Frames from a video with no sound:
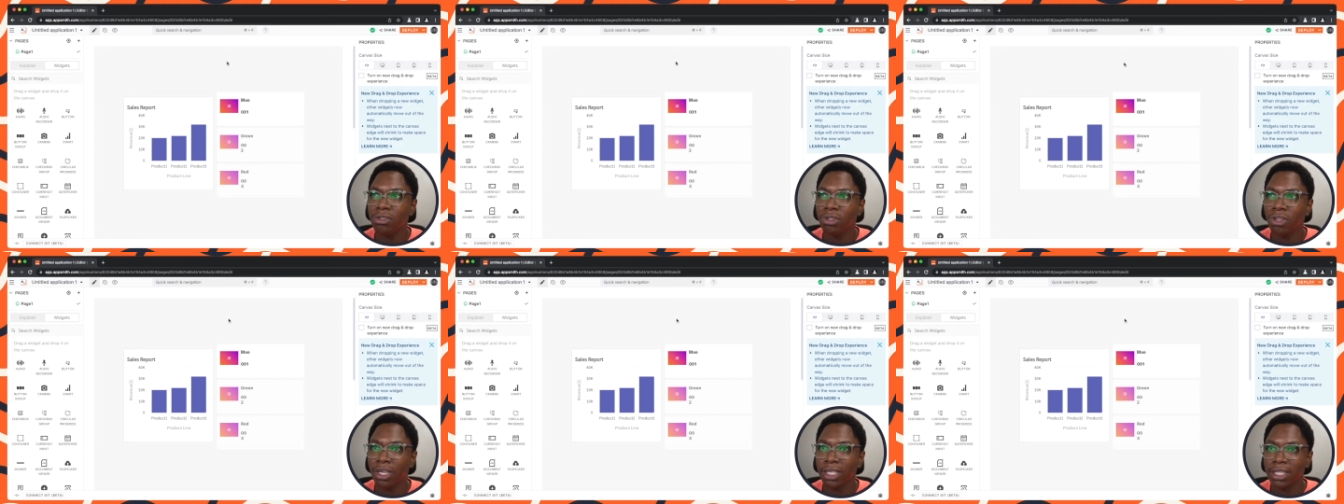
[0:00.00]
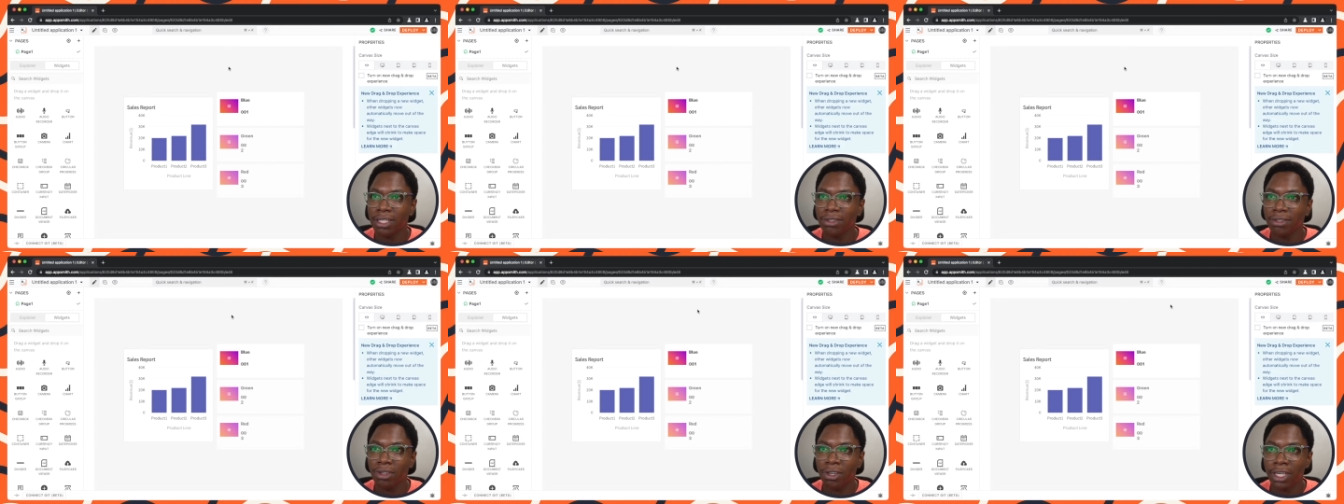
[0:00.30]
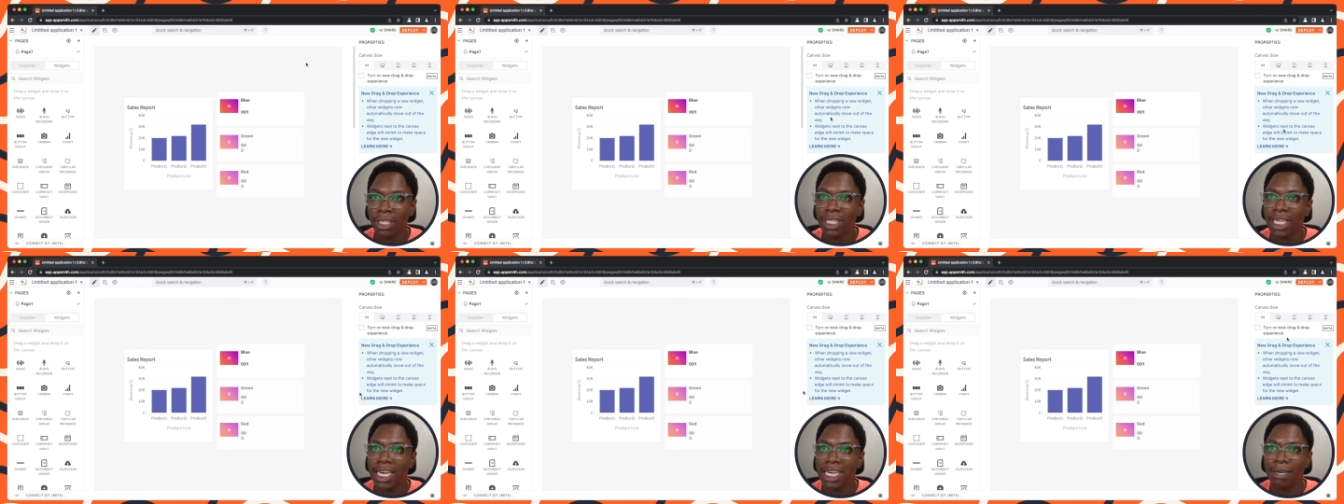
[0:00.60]
turn this
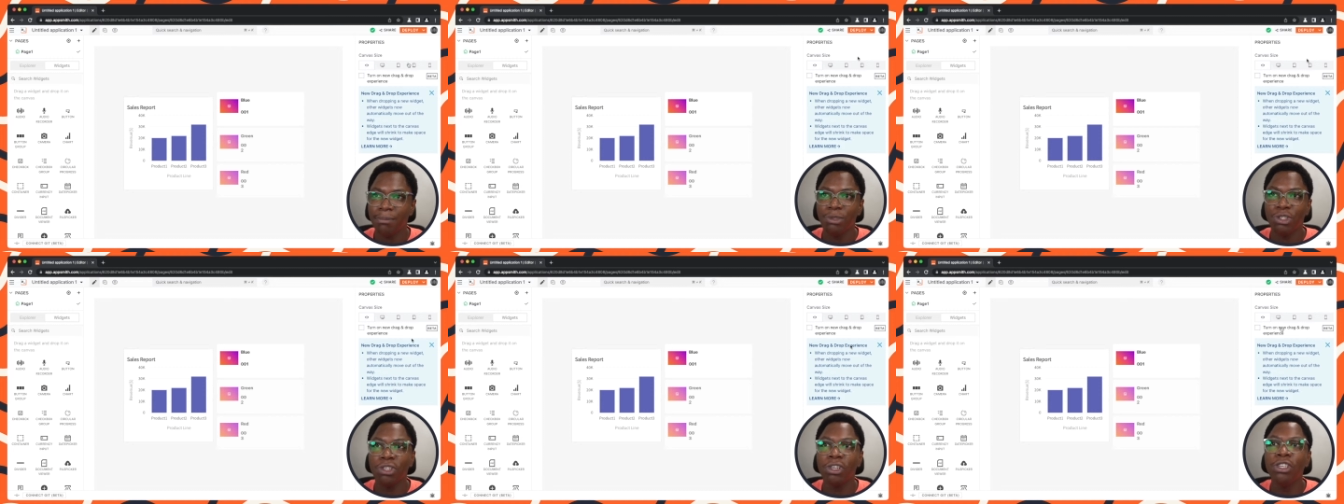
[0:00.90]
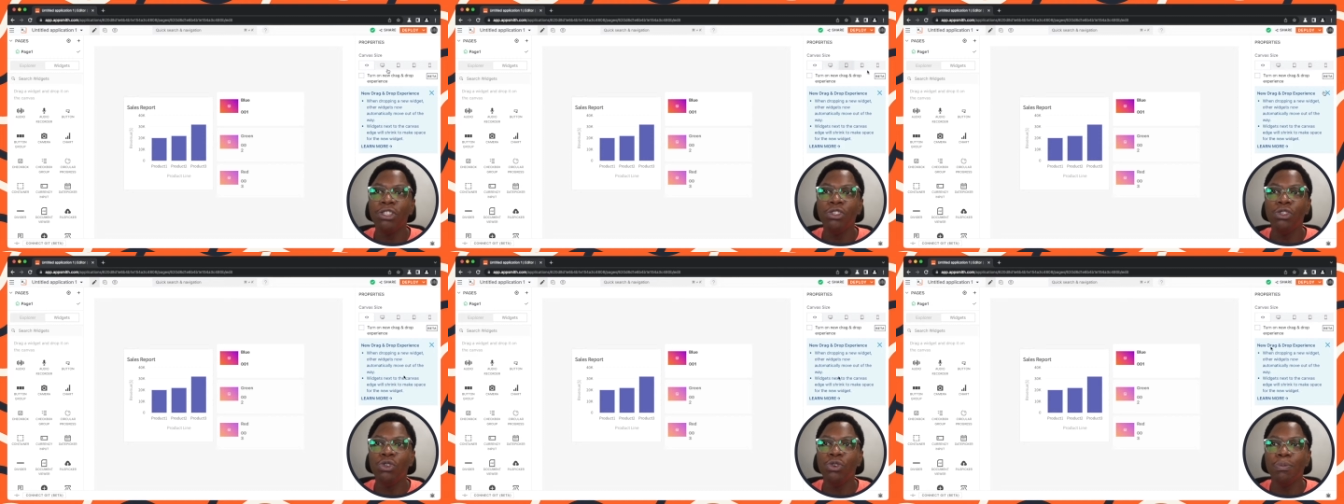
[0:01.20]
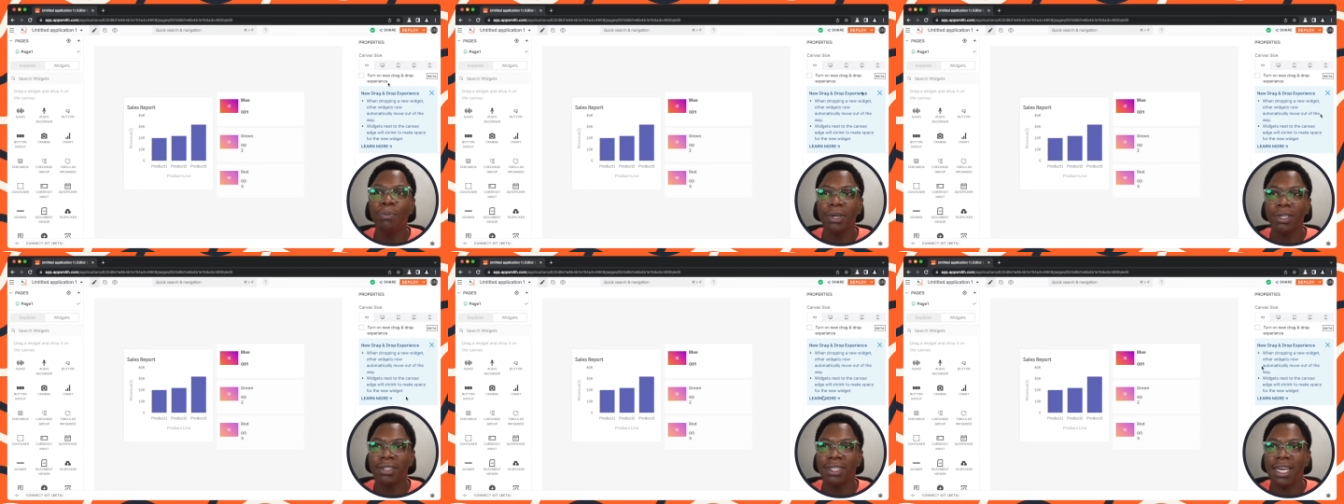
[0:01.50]
on and I'm sure you
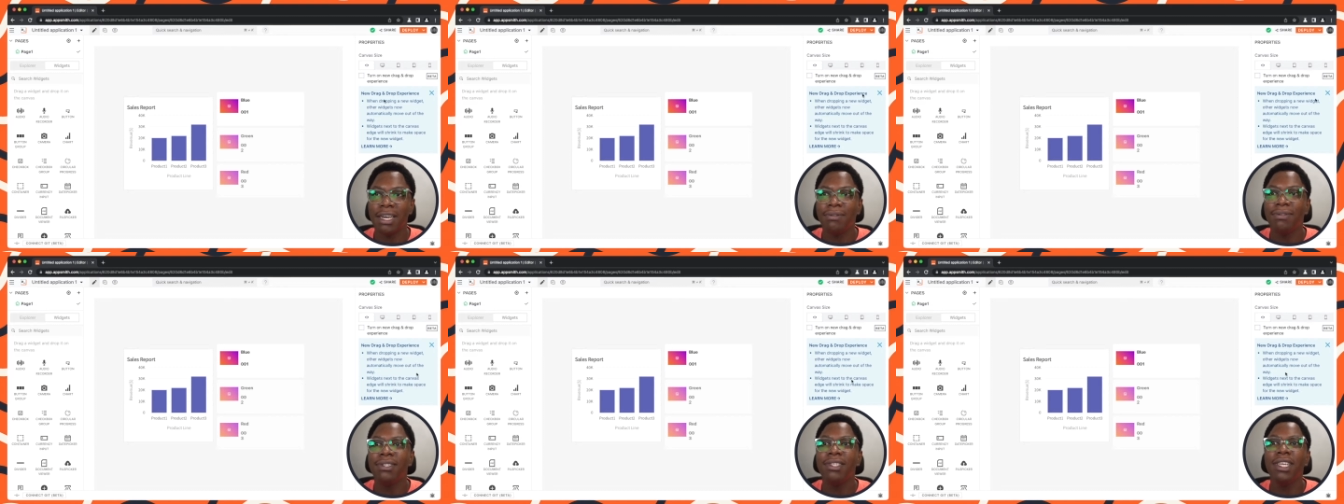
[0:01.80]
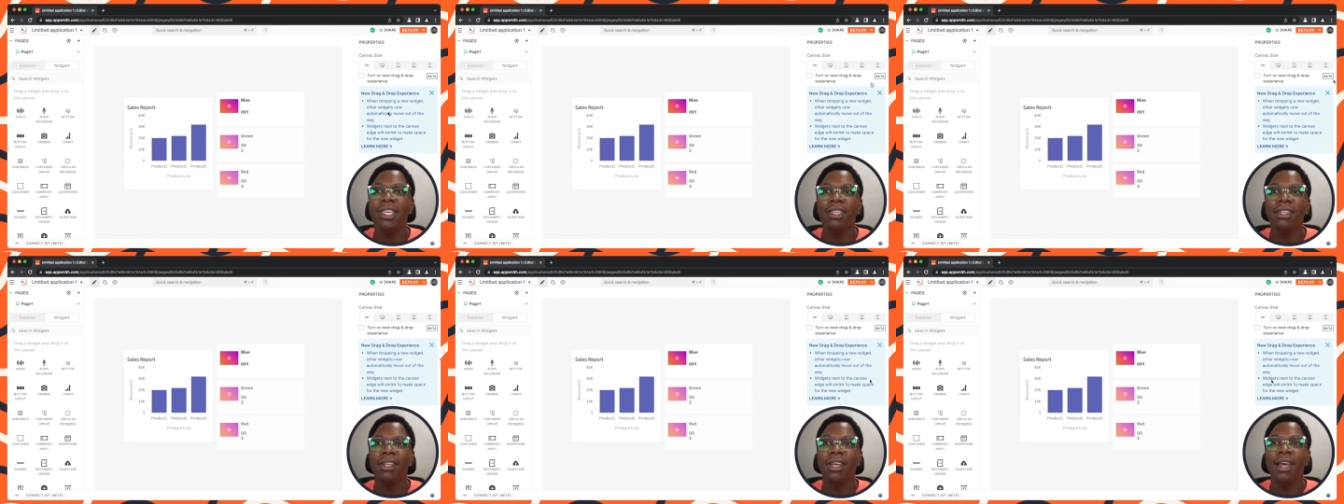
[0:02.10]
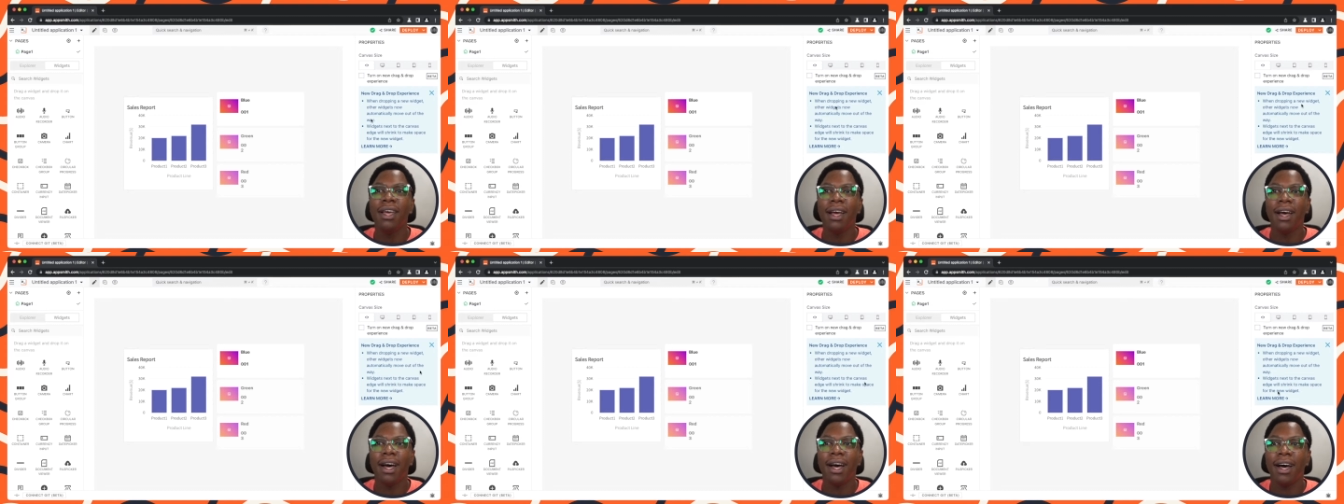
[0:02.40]
must have seen
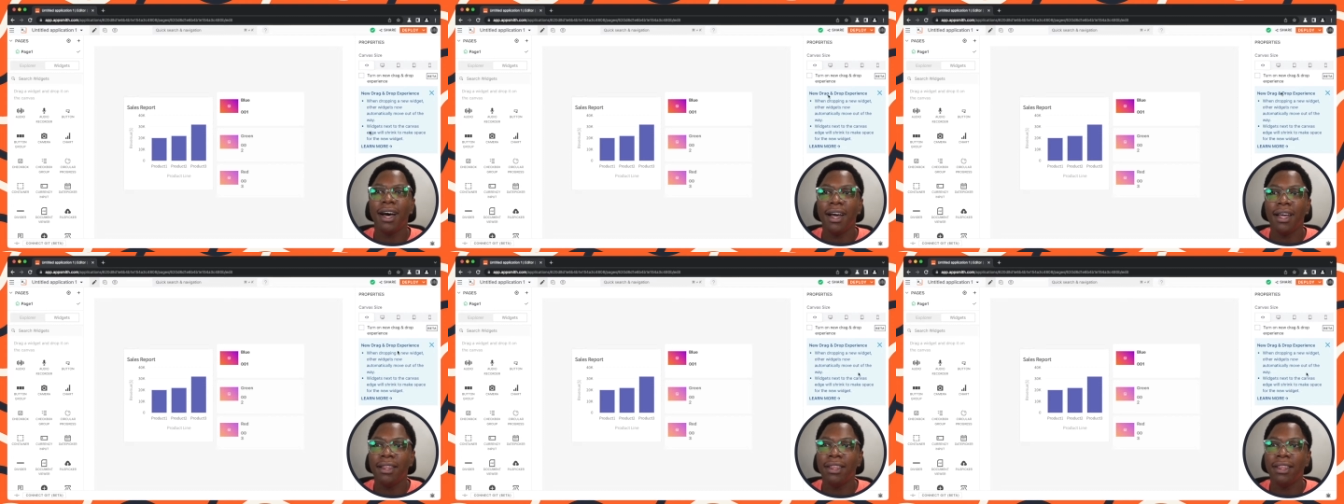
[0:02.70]
uh,